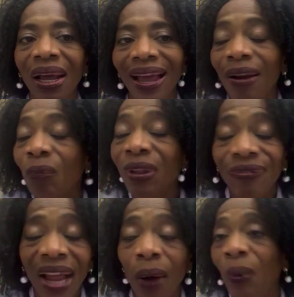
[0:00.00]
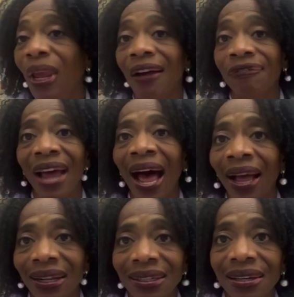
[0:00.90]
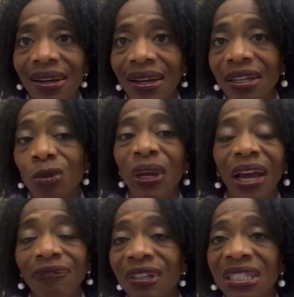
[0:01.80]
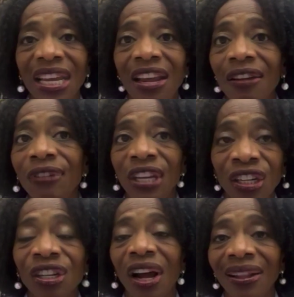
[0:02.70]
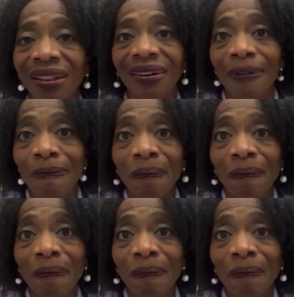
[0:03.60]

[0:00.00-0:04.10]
And with that, we have to act, because we have to save each other.